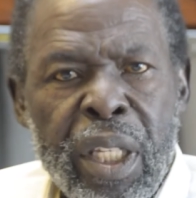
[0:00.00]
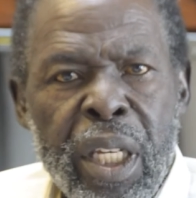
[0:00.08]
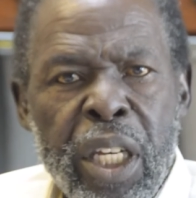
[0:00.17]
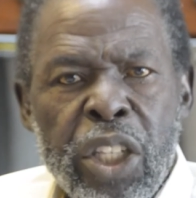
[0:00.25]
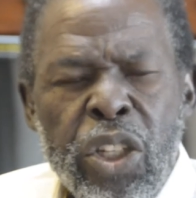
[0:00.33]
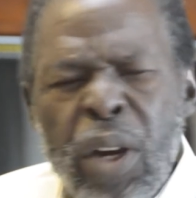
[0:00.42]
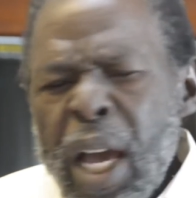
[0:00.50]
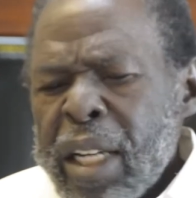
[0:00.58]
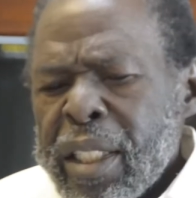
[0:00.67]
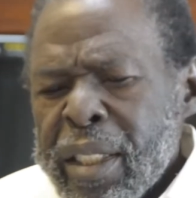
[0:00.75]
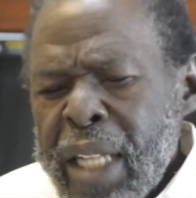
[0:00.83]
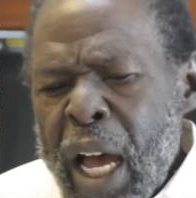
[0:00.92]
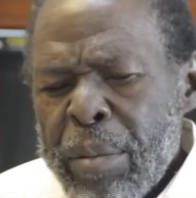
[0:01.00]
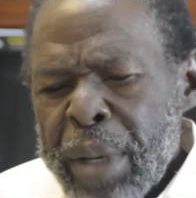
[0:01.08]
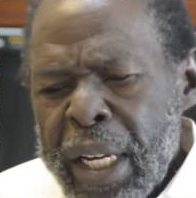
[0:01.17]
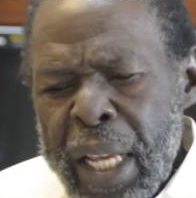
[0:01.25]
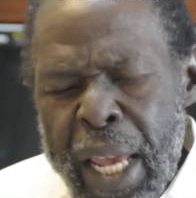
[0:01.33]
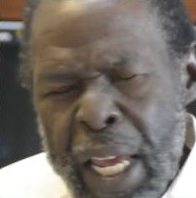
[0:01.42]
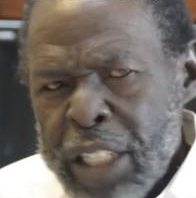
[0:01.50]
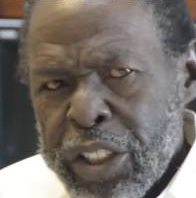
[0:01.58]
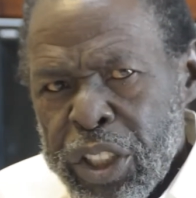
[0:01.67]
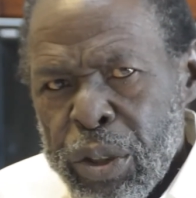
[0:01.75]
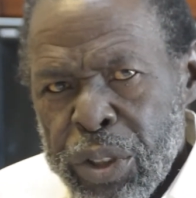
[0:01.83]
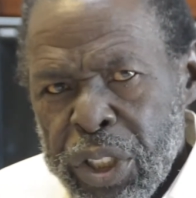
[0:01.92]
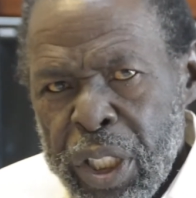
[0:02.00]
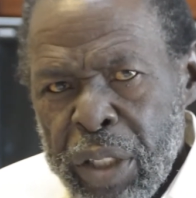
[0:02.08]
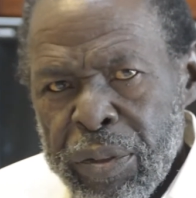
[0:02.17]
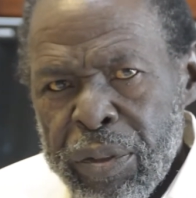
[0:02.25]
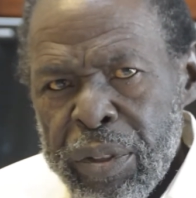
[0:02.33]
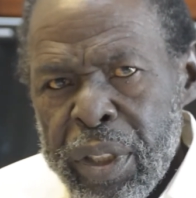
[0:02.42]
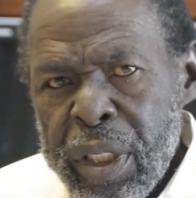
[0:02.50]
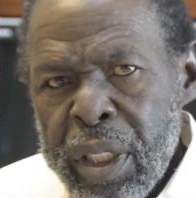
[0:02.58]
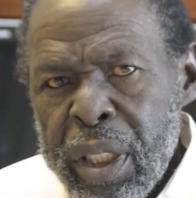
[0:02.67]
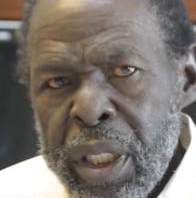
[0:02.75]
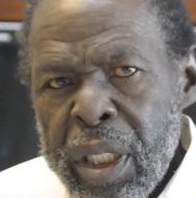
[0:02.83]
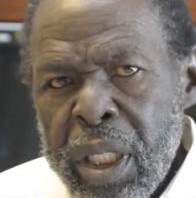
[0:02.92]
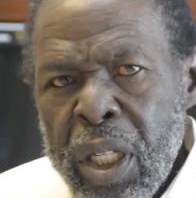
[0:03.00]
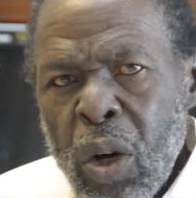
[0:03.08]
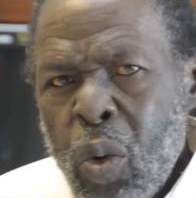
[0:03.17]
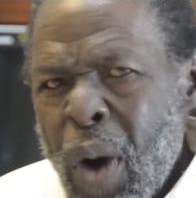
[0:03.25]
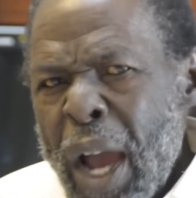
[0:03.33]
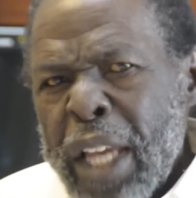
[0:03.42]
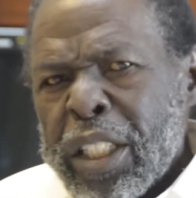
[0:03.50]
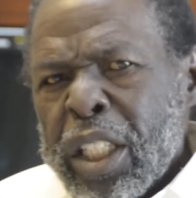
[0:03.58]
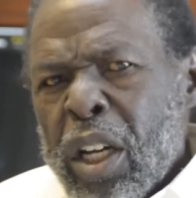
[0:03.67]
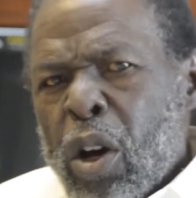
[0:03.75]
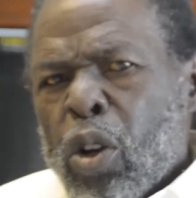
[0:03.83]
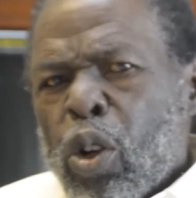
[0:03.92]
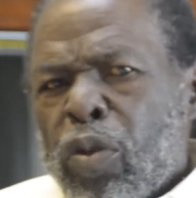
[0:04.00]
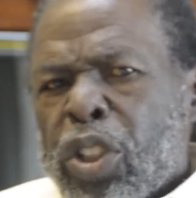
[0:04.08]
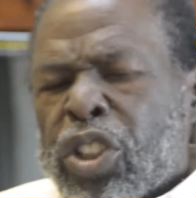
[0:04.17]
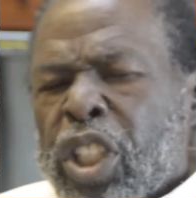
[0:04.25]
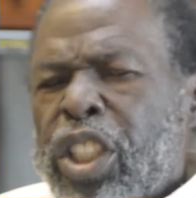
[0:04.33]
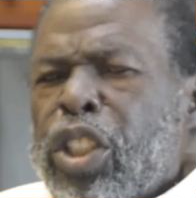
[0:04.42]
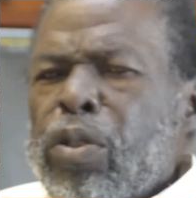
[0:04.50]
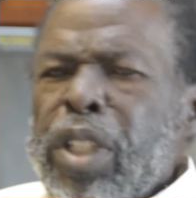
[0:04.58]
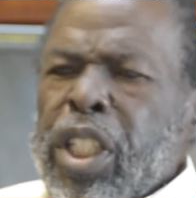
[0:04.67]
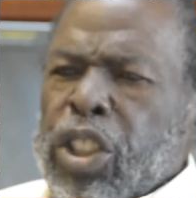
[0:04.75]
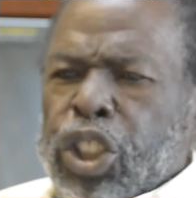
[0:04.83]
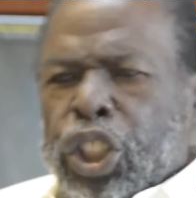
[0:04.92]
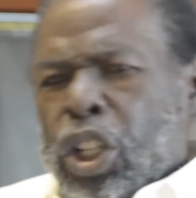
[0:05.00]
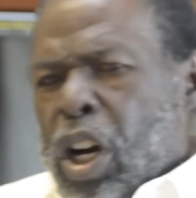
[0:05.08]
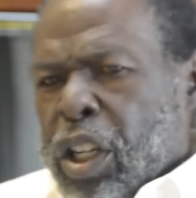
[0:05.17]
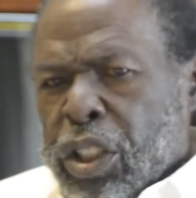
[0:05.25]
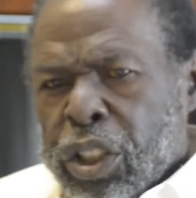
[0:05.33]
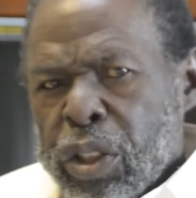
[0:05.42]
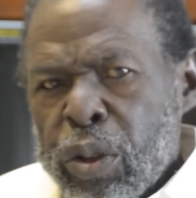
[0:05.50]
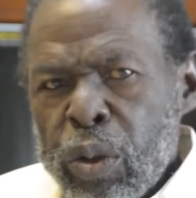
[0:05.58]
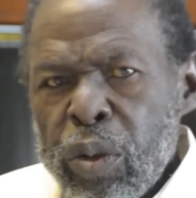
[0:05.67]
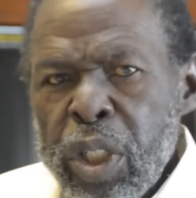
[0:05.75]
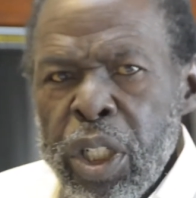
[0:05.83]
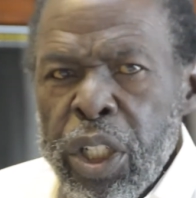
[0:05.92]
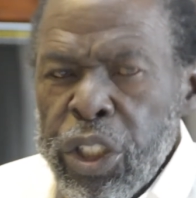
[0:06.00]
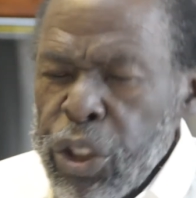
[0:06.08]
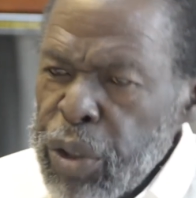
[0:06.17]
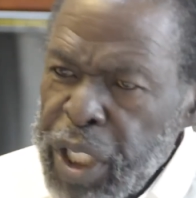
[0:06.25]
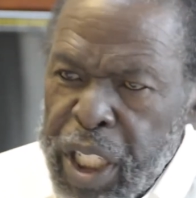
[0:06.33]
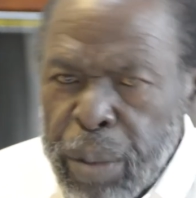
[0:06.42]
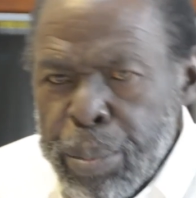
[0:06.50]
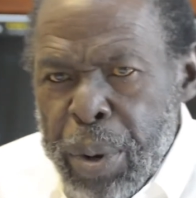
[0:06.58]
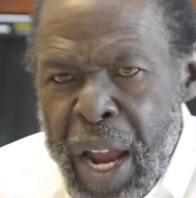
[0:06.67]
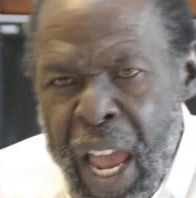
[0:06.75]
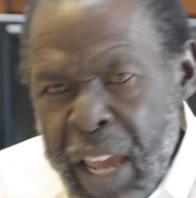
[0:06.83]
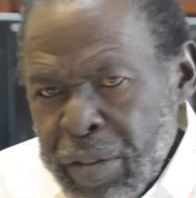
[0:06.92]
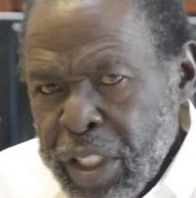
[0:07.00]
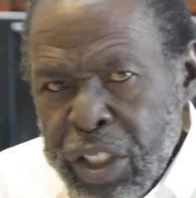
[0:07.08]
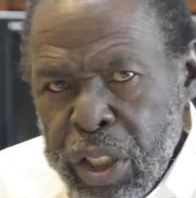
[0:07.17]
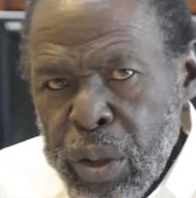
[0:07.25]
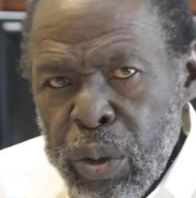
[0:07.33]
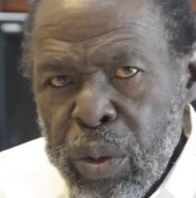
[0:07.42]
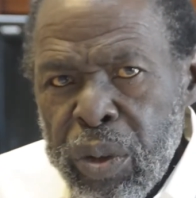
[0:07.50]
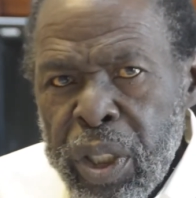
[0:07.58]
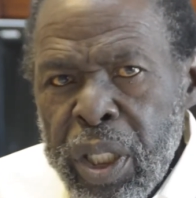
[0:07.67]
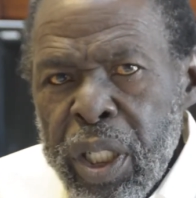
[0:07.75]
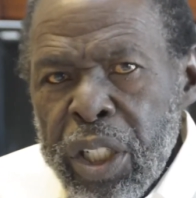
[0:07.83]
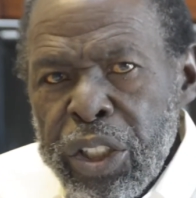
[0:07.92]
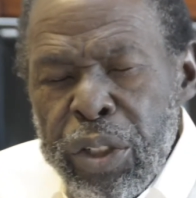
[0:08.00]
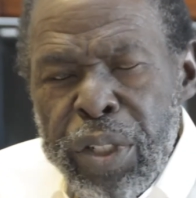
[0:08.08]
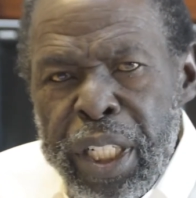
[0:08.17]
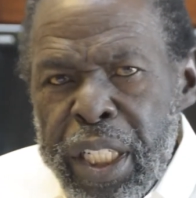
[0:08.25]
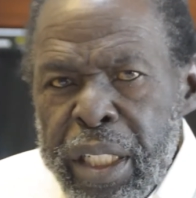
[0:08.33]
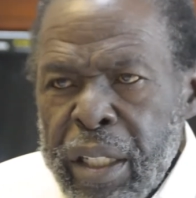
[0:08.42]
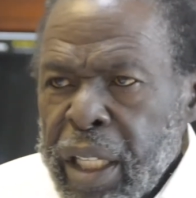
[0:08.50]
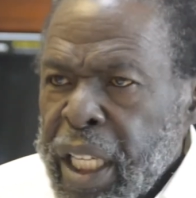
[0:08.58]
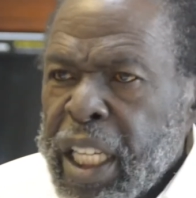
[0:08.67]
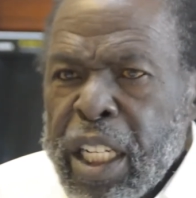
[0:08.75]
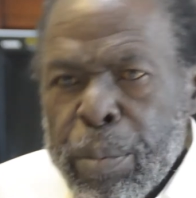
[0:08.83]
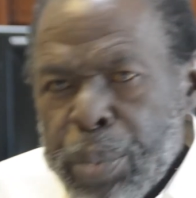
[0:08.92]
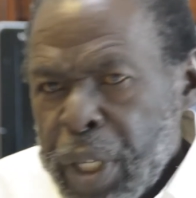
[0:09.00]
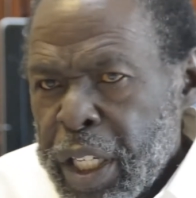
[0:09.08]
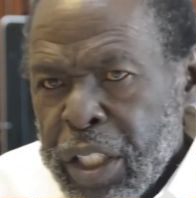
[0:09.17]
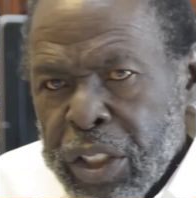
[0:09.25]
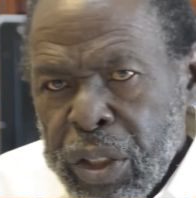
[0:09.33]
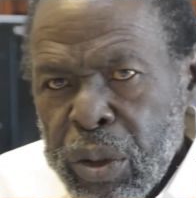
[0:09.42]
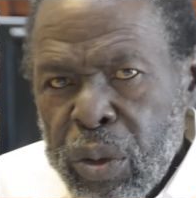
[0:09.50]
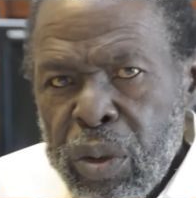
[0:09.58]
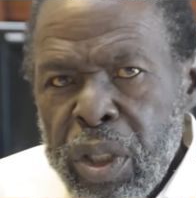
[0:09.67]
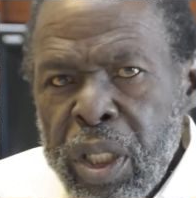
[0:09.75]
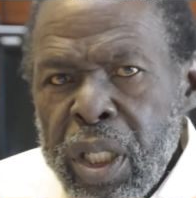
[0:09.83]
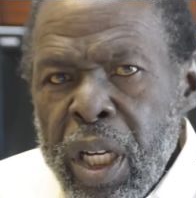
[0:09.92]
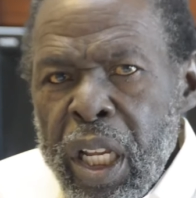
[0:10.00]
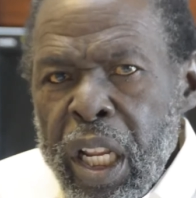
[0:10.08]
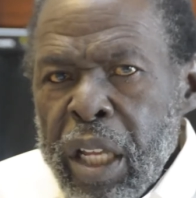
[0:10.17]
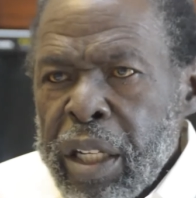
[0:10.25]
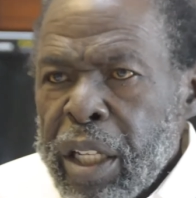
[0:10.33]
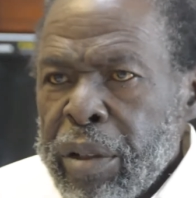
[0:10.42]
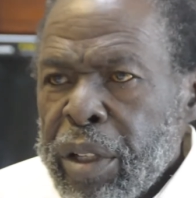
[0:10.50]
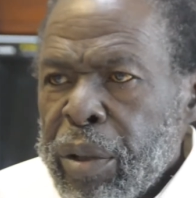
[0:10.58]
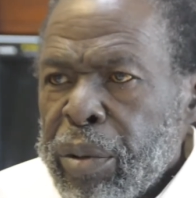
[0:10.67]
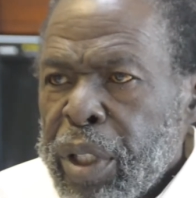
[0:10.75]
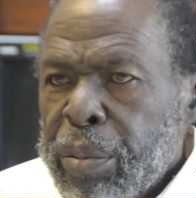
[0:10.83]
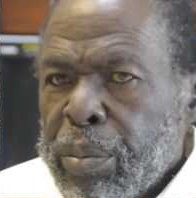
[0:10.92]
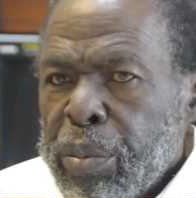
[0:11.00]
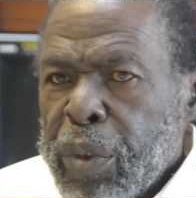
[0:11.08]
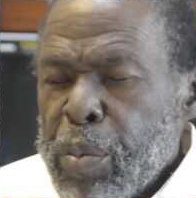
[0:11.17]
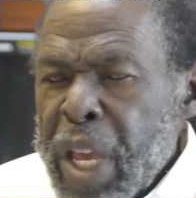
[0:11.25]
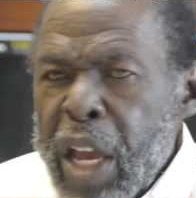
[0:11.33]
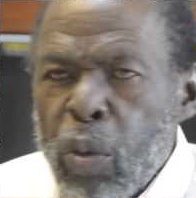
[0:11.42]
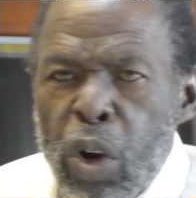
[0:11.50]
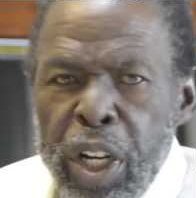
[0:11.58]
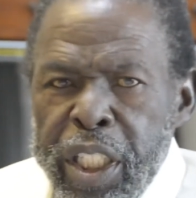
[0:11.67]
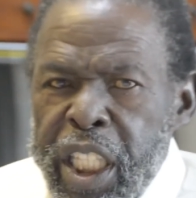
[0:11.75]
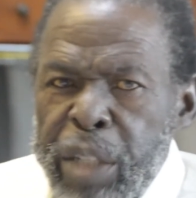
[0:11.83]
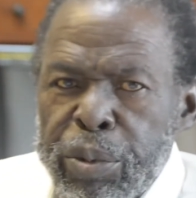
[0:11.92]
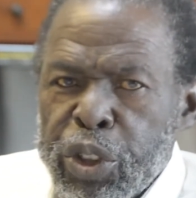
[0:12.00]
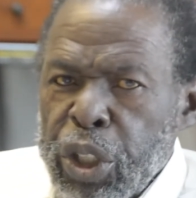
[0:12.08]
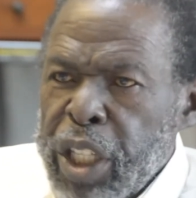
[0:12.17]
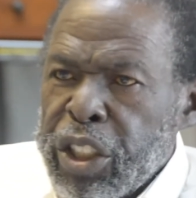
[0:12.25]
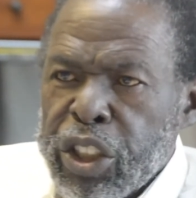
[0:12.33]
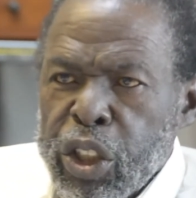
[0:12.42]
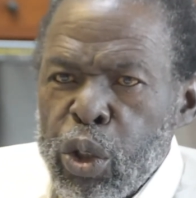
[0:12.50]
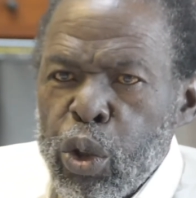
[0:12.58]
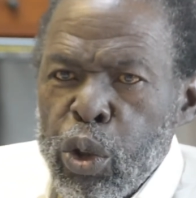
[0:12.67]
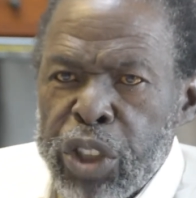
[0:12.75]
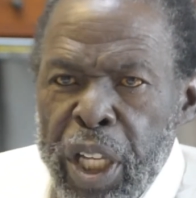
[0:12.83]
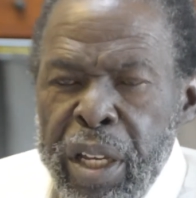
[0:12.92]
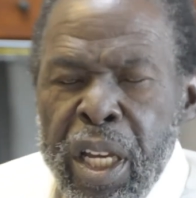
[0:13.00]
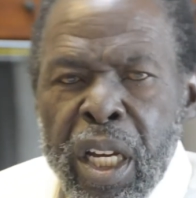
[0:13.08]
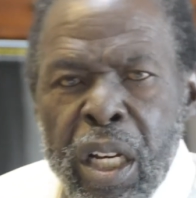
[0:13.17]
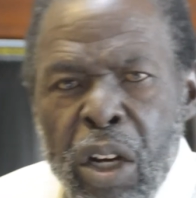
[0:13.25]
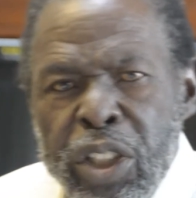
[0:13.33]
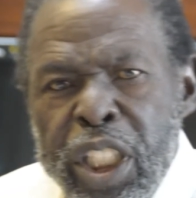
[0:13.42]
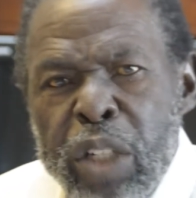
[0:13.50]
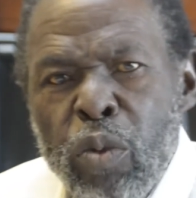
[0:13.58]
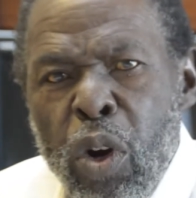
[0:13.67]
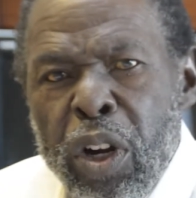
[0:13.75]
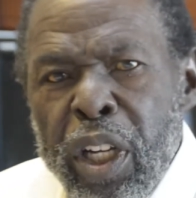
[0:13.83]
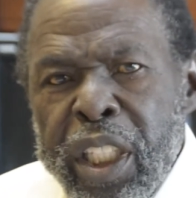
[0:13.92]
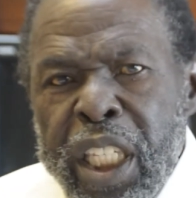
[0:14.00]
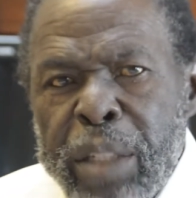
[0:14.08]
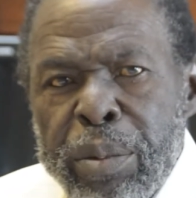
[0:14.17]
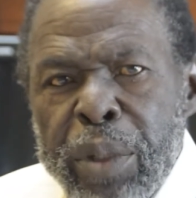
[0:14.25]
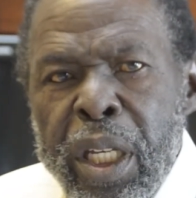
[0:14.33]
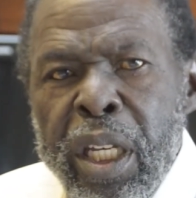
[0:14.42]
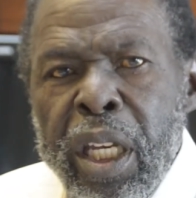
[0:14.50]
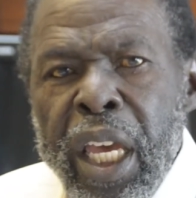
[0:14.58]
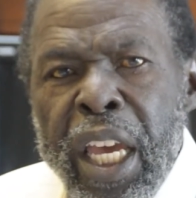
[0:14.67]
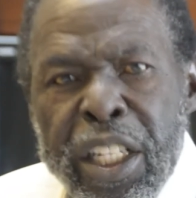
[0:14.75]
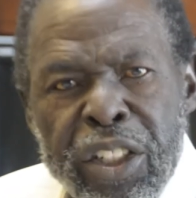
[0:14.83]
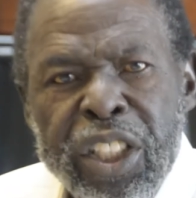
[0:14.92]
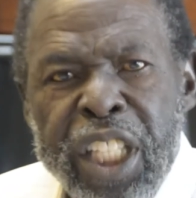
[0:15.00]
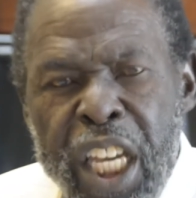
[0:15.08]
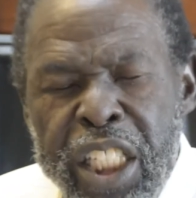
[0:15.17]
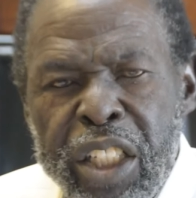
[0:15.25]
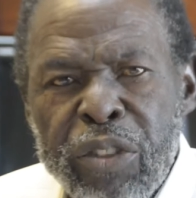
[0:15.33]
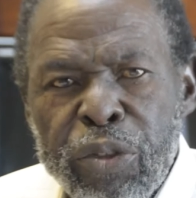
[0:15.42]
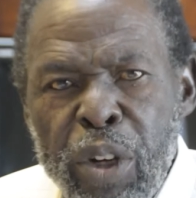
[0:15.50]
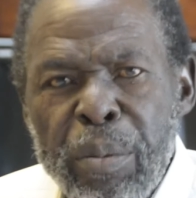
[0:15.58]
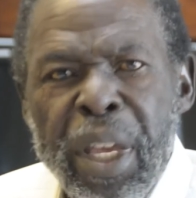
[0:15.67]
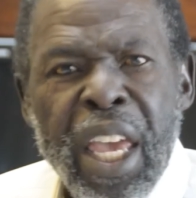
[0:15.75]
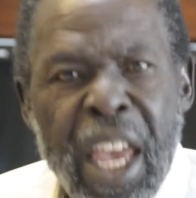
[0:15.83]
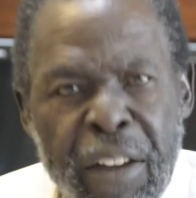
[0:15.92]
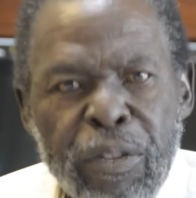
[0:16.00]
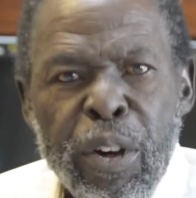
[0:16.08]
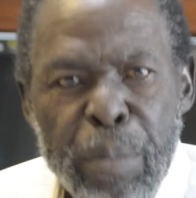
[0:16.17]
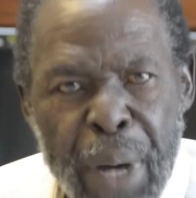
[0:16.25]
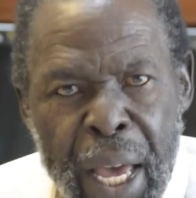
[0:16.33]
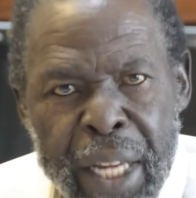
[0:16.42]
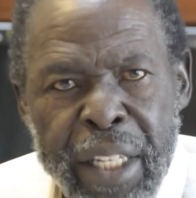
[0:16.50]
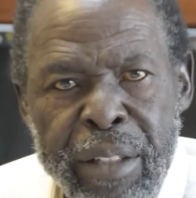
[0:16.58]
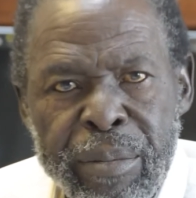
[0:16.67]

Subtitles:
You got to stop and ask yourself, why is it all of a sudden you need a charter school? You need a private school. You need an independent school. The man want to keep certain schools because he want to keep education from everybody.